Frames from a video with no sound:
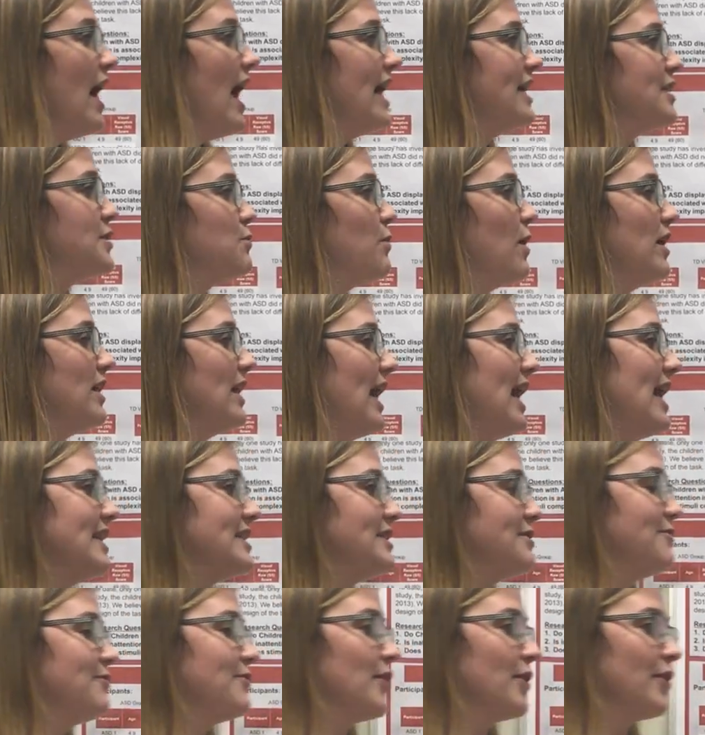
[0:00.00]
as well
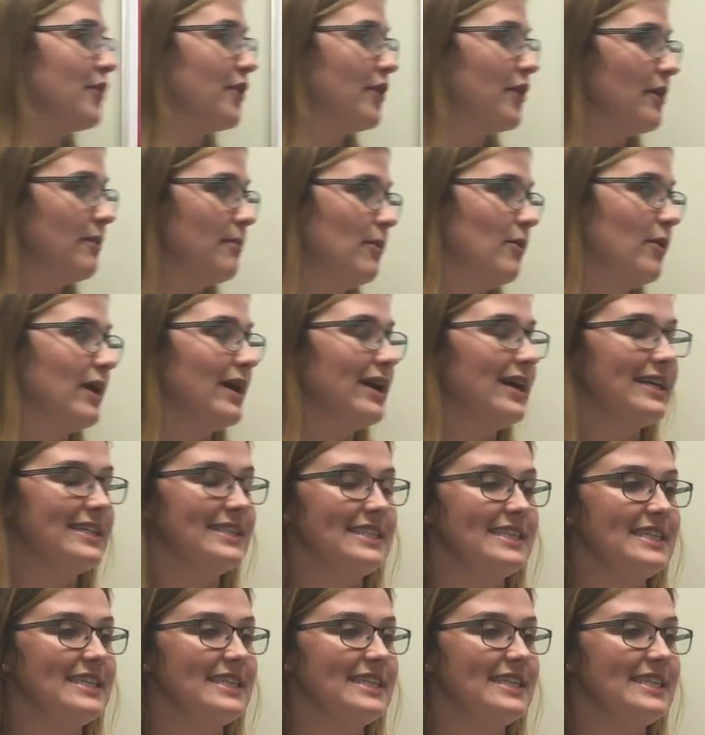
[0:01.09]
as further more in